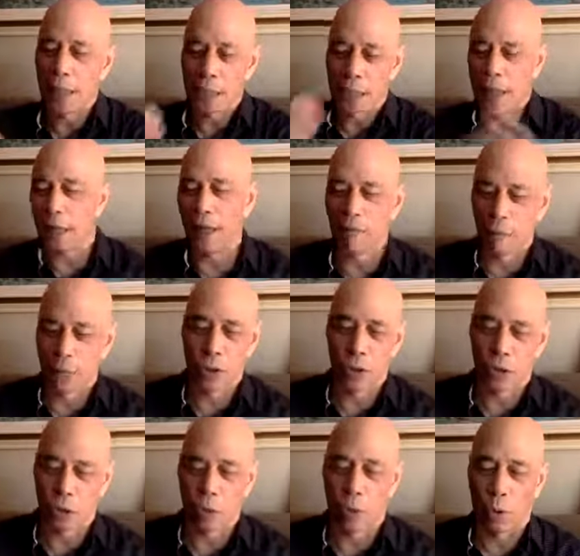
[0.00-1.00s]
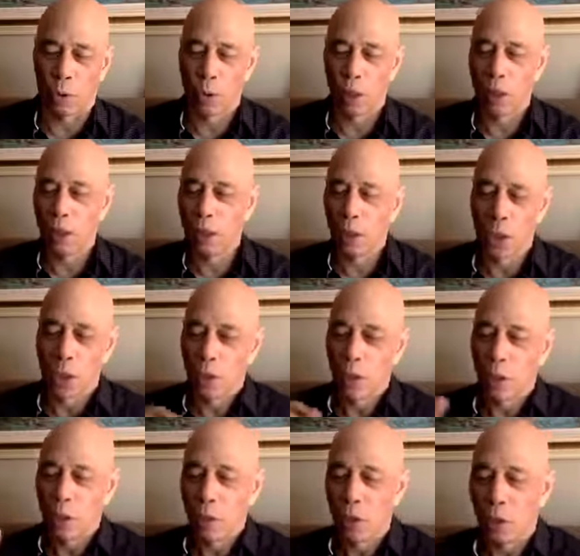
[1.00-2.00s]
and then I have my soul. You
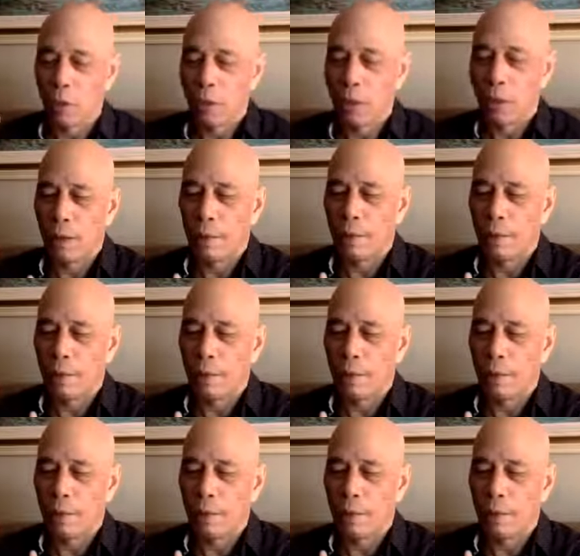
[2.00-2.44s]
know, no,